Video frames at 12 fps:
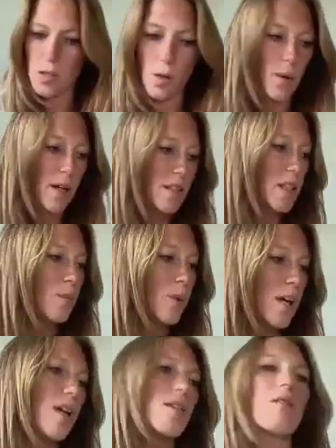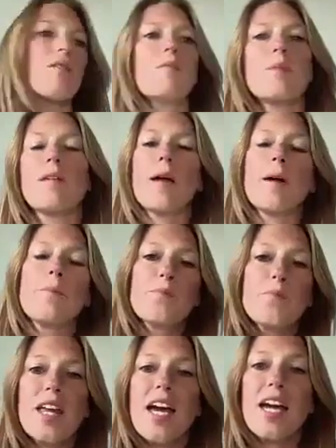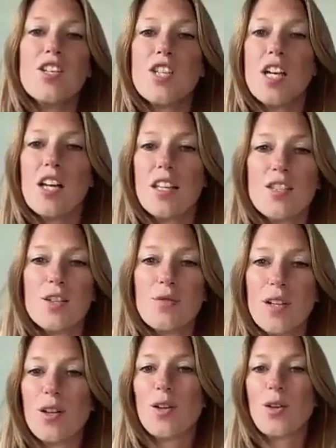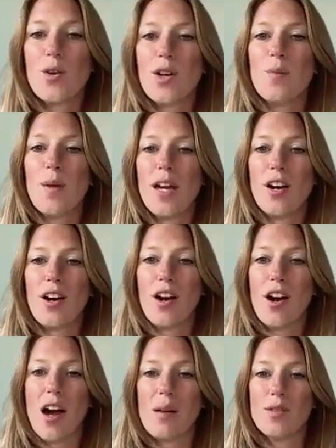So basically what it is, it would be like, hey, Jill, it's your realtor, Lauren Baker.